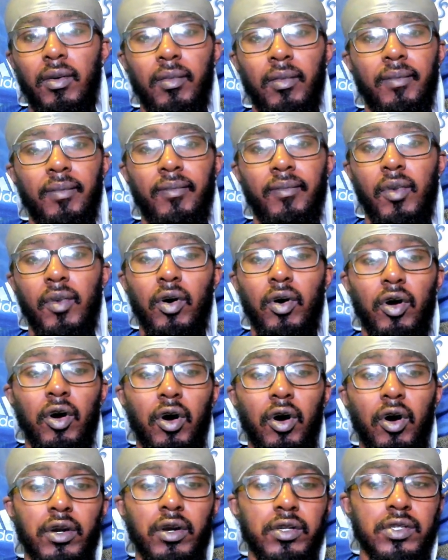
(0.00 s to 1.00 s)
But
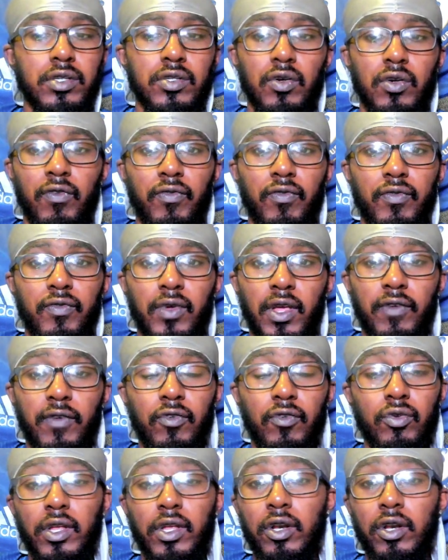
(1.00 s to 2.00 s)
regardless of if you
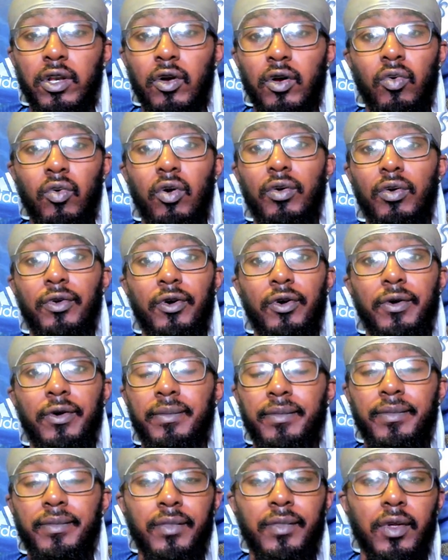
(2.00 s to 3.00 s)
didn't quit or not,
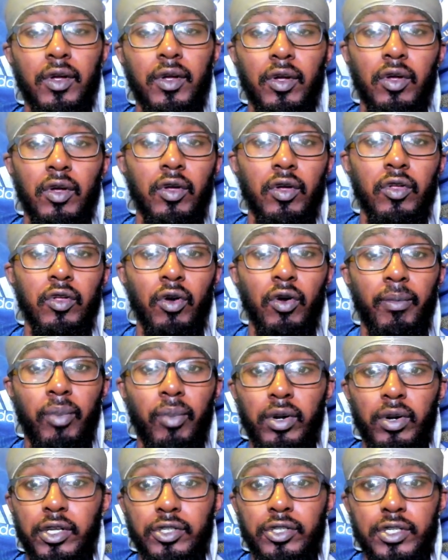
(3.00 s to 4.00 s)
your
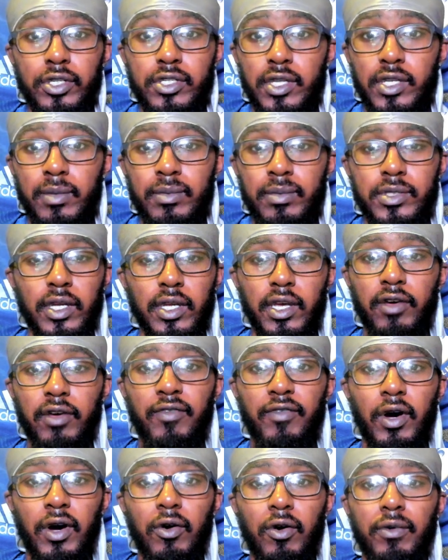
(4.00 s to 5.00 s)
body just seems to give
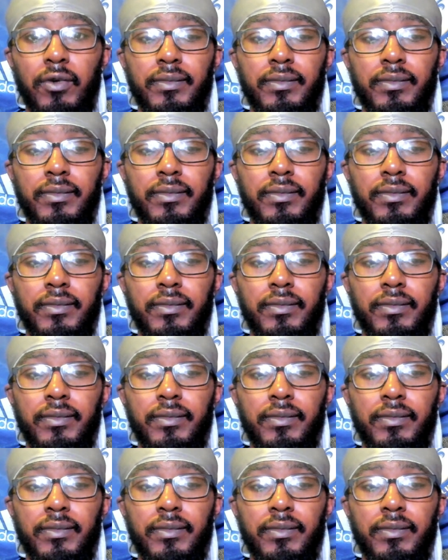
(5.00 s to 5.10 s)
out.